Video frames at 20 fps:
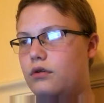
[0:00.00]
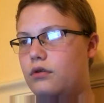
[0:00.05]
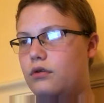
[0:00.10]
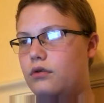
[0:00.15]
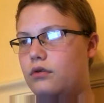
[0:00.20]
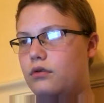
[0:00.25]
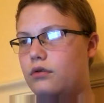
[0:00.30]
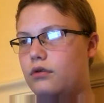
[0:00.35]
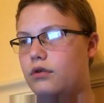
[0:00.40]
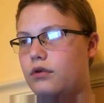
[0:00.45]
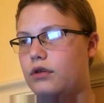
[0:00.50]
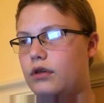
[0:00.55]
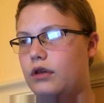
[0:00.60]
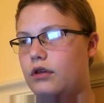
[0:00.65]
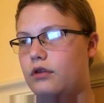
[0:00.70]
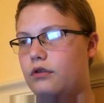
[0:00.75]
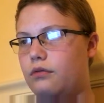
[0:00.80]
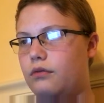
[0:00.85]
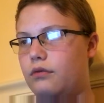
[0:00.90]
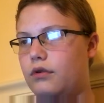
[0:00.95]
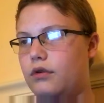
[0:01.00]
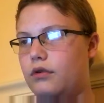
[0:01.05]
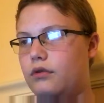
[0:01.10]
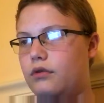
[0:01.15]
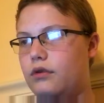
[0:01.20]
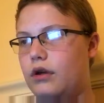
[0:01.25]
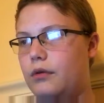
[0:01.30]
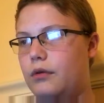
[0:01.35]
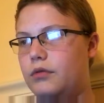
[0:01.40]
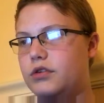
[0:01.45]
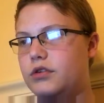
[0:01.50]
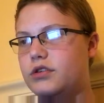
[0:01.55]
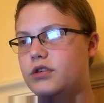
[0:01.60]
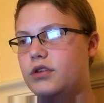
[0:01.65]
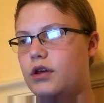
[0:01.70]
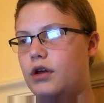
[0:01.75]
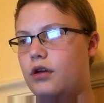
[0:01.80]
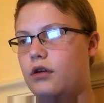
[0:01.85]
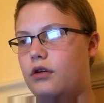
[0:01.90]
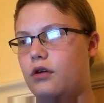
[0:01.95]
Cause that's weird. How much do they
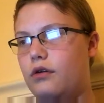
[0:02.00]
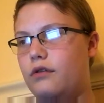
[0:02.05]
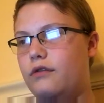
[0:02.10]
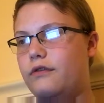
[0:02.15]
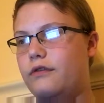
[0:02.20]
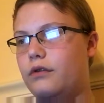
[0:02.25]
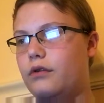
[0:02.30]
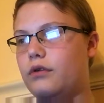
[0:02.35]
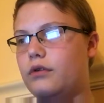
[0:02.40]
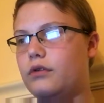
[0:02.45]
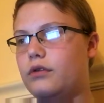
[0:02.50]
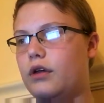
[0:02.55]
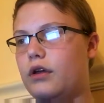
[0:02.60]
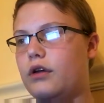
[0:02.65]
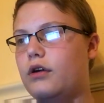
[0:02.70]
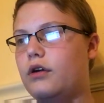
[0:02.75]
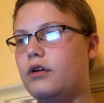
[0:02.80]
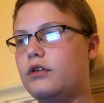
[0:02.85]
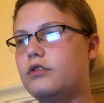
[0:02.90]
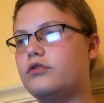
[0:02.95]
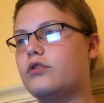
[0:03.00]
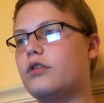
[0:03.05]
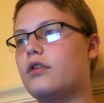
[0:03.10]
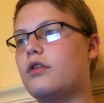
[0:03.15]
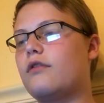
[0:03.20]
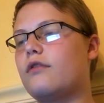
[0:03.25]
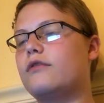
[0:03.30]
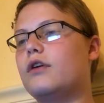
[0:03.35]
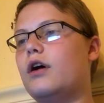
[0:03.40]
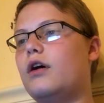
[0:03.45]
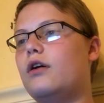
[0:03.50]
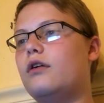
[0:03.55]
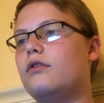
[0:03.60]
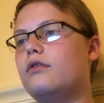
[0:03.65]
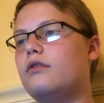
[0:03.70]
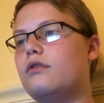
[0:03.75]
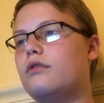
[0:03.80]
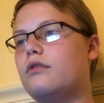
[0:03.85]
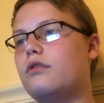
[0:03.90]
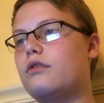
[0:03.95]
go for? Like hundreds of
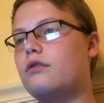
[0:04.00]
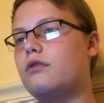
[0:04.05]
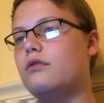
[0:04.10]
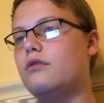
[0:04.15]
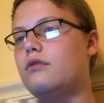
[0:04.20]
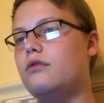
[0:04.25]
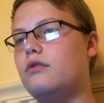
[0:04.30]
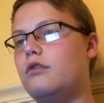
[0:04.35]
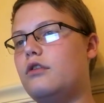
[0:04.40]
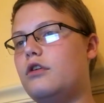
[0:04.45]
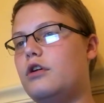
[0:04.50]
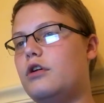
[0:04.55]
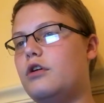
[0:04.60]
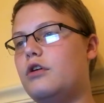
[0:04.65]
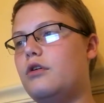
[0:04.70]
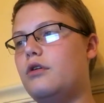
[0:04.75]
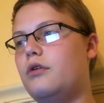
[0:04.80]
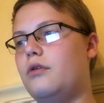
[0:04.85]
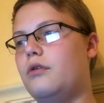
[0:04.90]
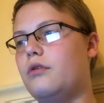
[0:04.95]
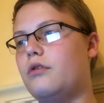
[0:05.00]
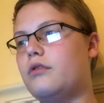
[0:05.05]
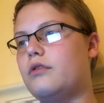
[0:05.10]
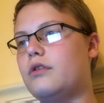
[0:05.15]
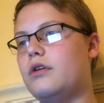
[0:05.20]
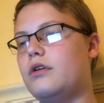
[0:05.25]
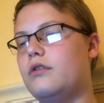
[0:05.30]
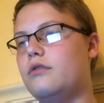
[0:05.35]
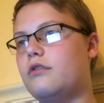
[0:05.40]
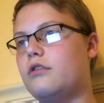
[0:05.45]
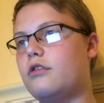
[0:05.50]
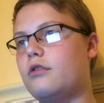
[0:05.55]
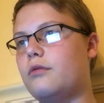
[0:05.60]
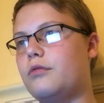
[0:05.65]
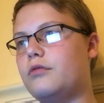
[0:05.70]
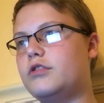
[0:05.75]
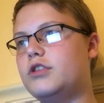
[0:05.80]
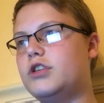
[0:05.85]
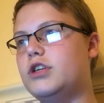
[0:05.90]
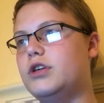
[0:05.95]
dollars? Or are they super
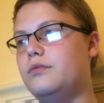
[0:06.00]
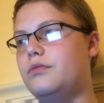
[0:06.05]
cheap?